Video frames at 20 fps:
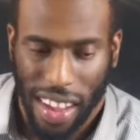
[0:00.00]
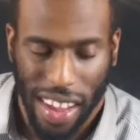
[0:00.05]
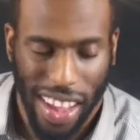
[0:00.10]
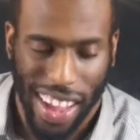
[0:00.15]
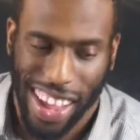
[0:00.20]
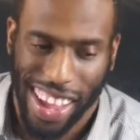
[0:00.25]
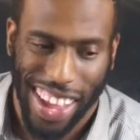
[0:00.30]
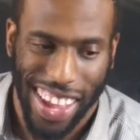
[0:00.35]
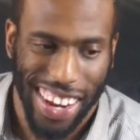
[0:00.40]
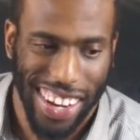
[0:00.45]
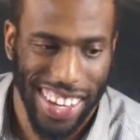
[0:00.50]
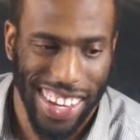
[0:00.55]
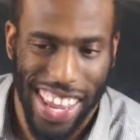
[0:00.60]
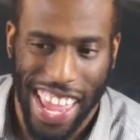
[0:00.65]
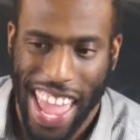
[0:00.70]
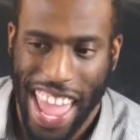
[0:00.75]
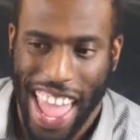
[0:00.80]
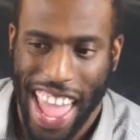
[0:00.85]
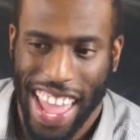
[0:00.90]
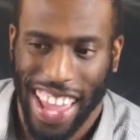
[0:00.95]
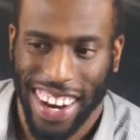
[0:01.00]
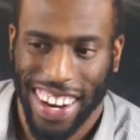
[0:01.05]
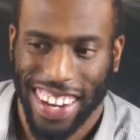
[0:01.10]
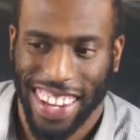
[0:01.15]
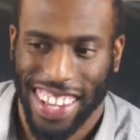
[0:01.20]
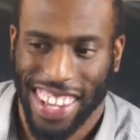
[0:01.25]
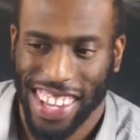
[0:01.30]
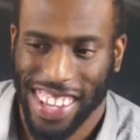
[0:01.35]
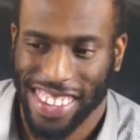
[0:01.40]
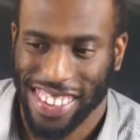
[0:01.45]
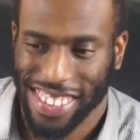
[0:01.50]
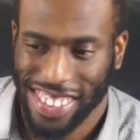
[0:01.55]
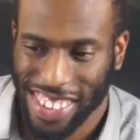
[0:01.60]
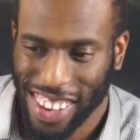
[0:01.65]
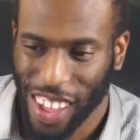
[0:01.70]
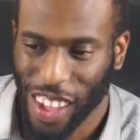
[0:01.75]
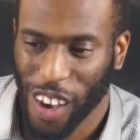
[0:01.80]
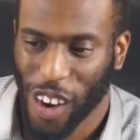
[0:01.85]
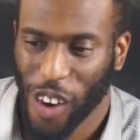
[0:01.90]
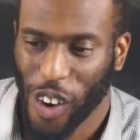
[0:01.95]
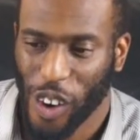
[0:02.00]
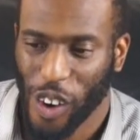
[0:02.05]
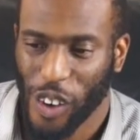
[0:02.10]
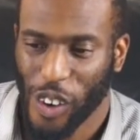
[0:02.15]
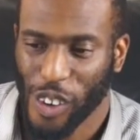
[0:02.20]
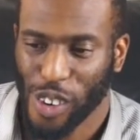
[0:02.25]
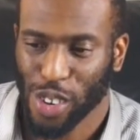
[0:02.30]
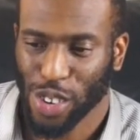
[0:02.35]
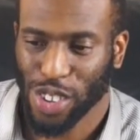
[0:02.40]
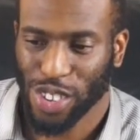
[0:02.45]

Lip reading: And yet, he still